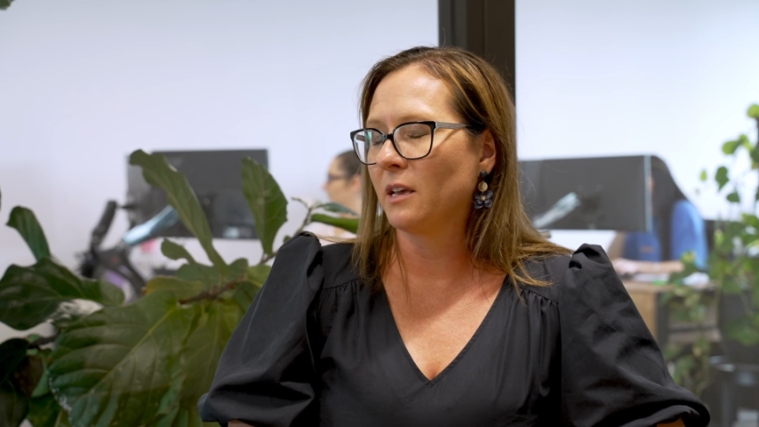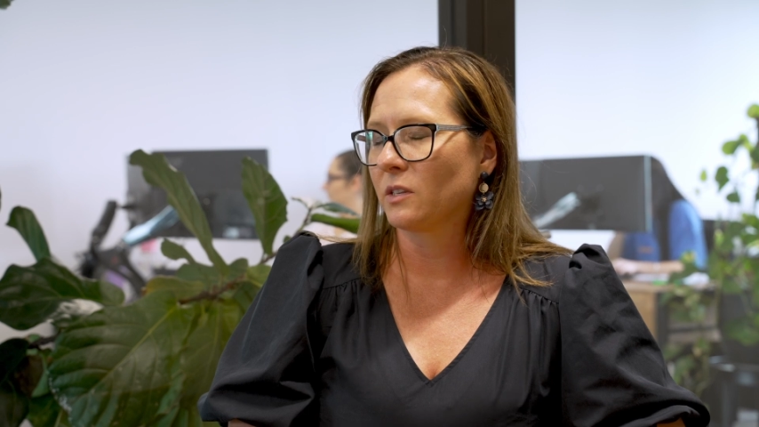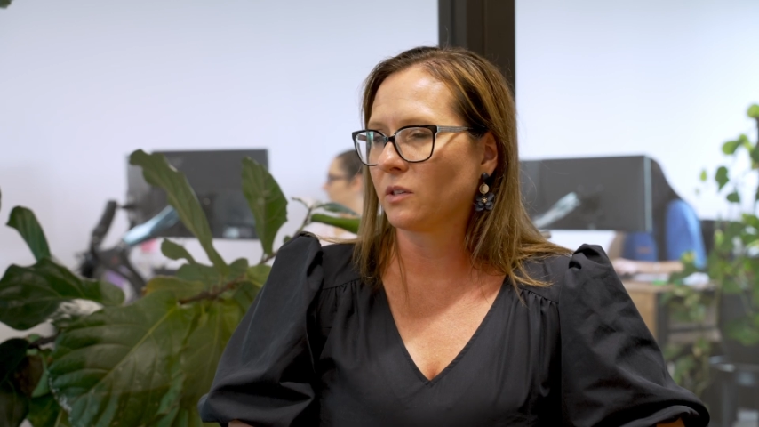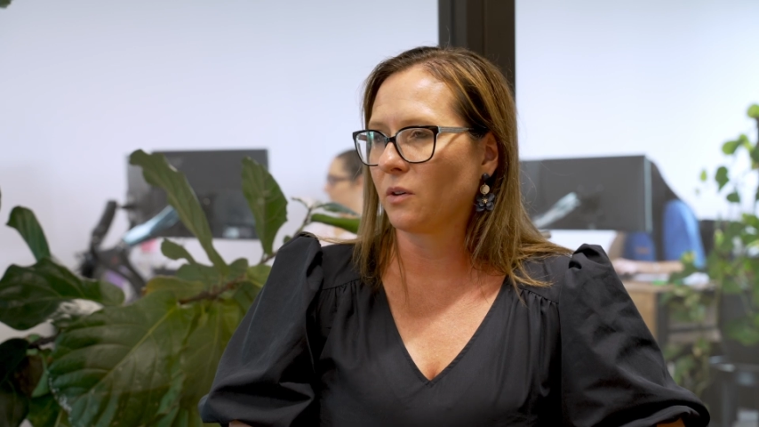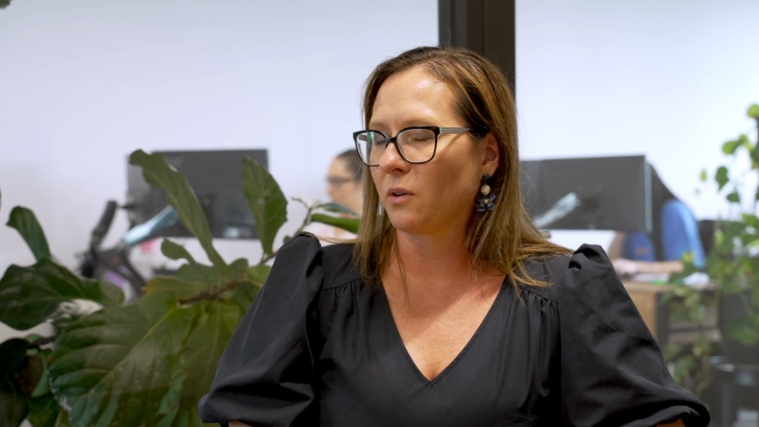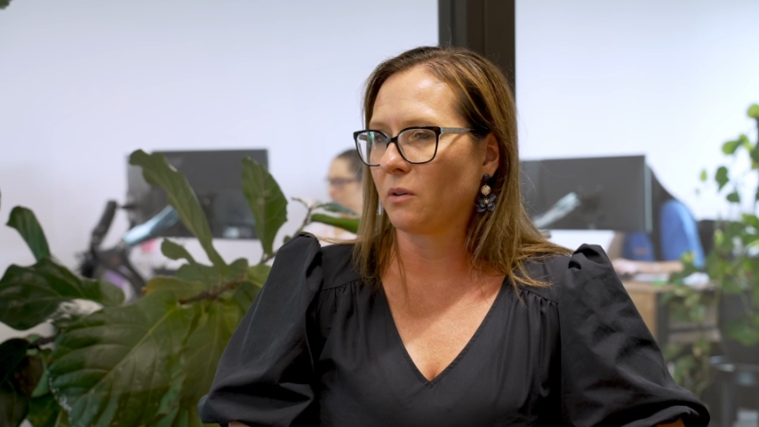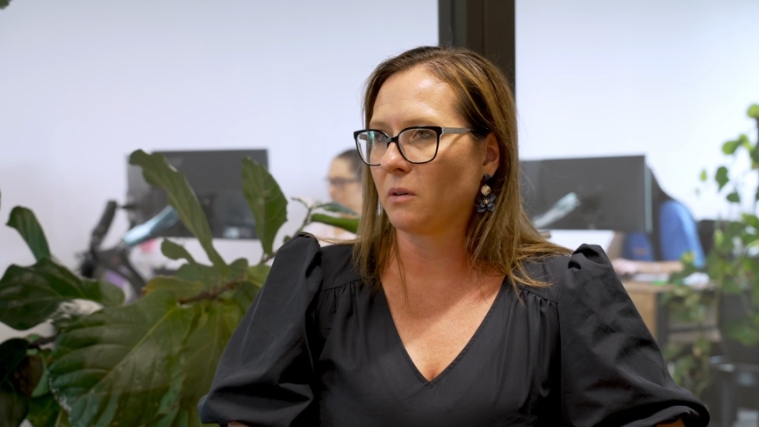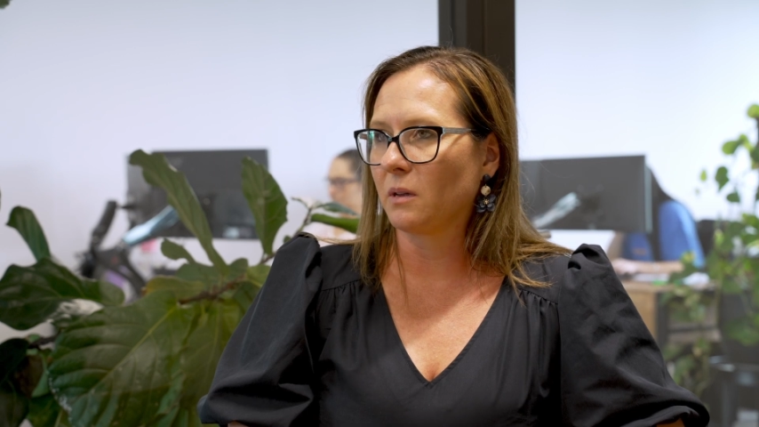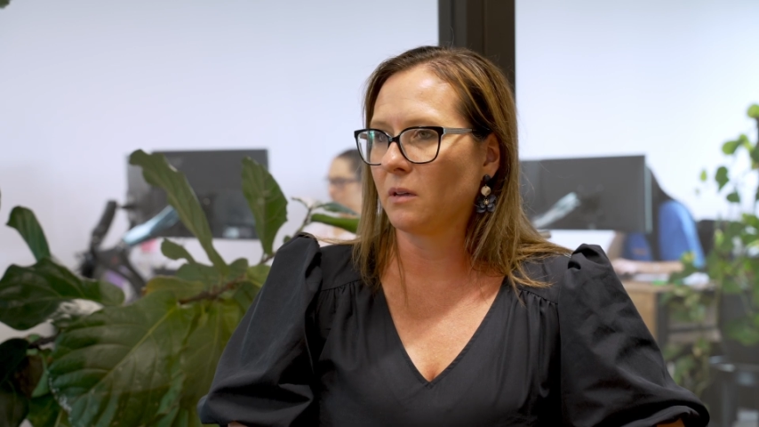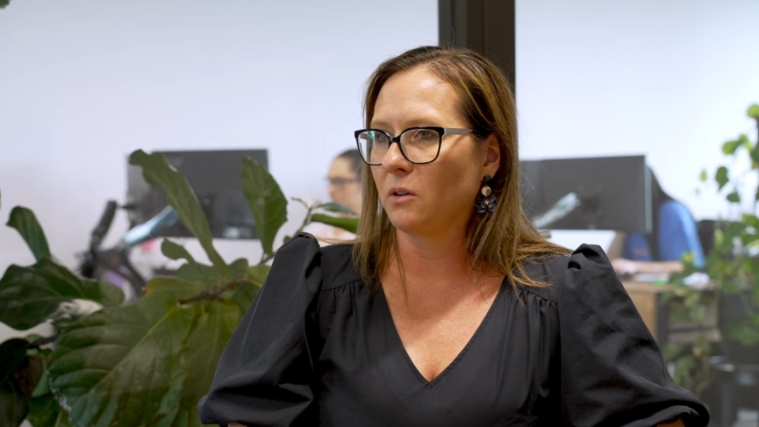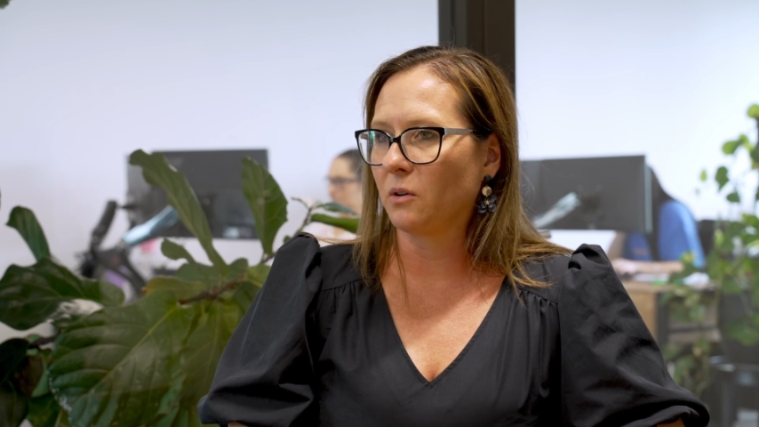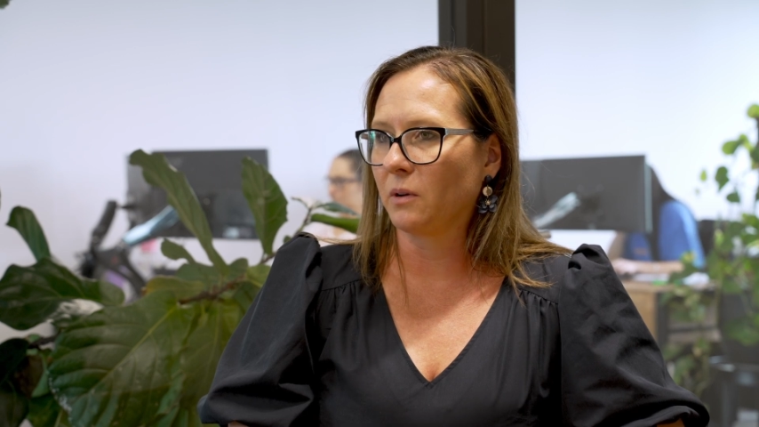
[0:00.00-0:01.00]
So,
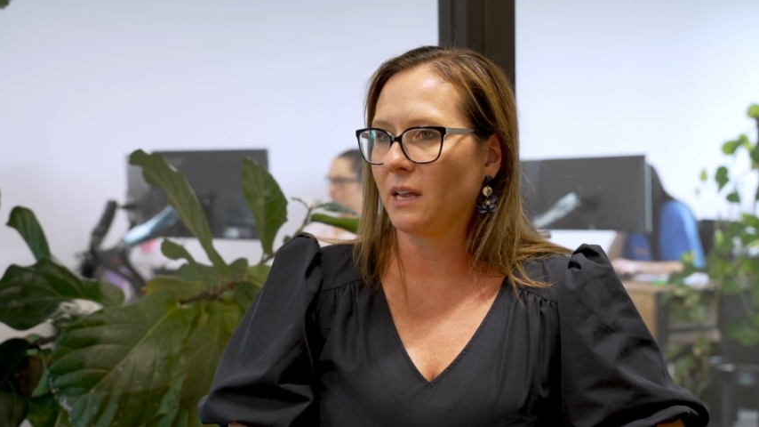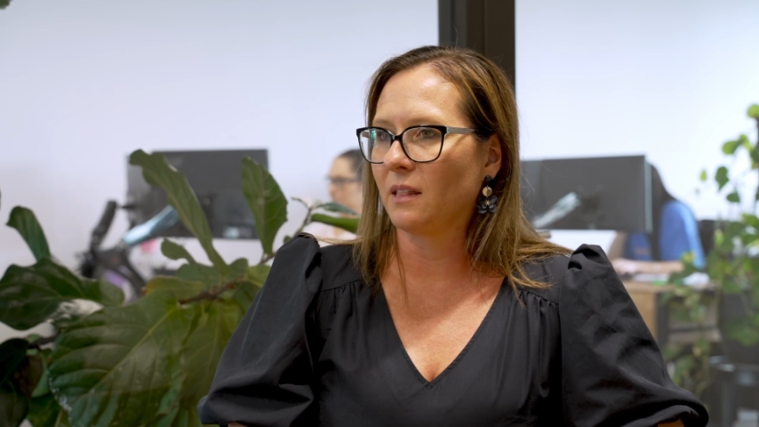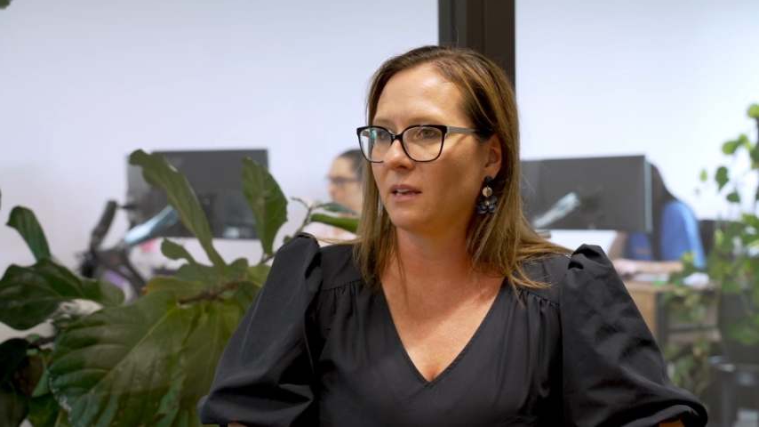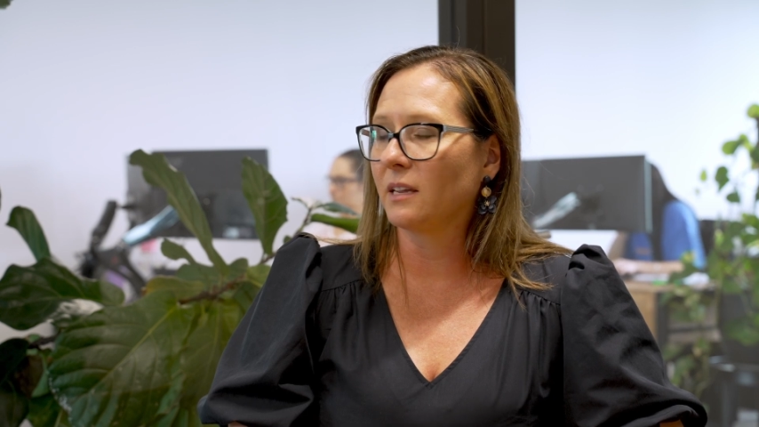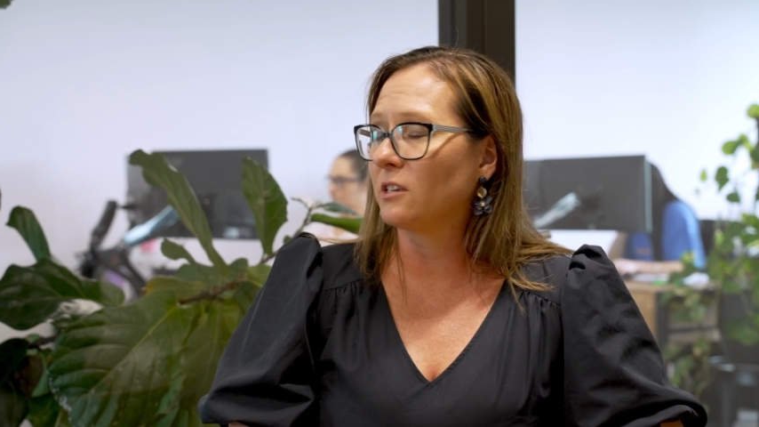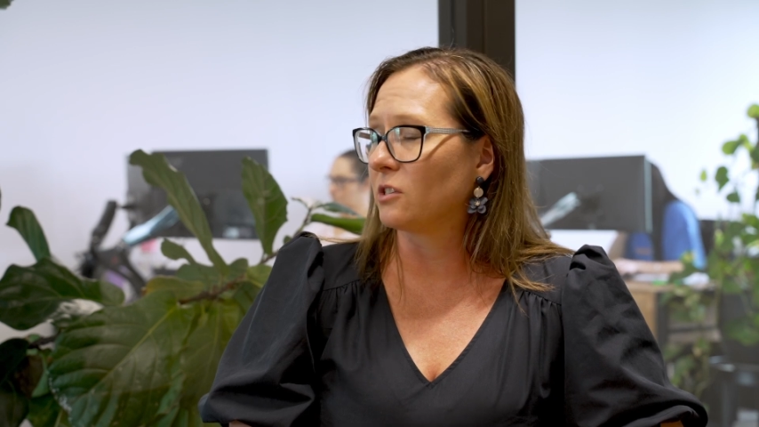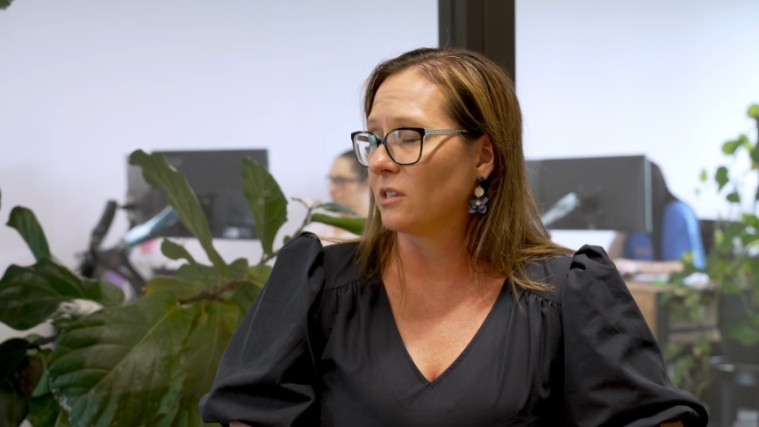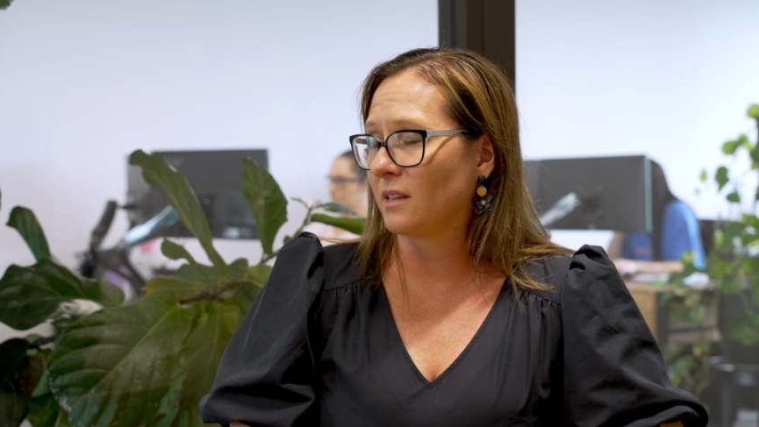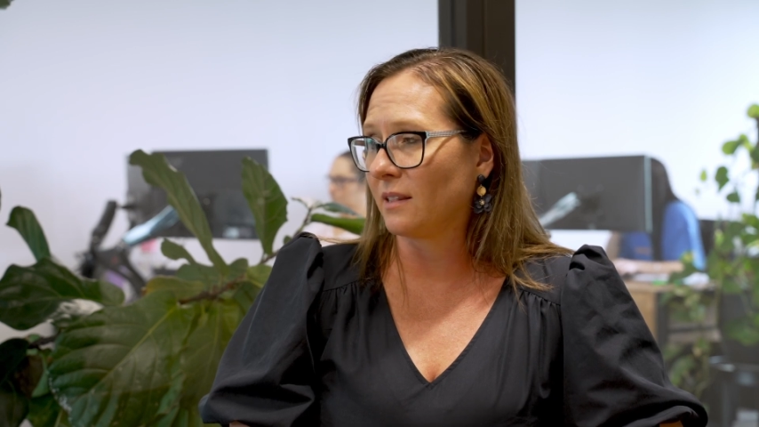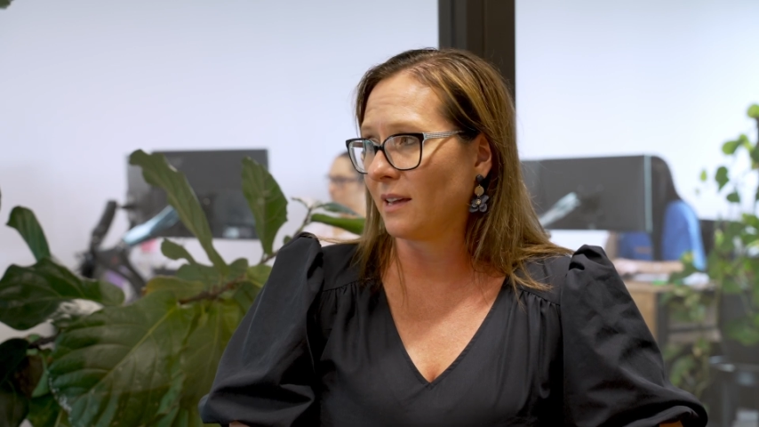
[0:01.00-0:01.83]
either condition that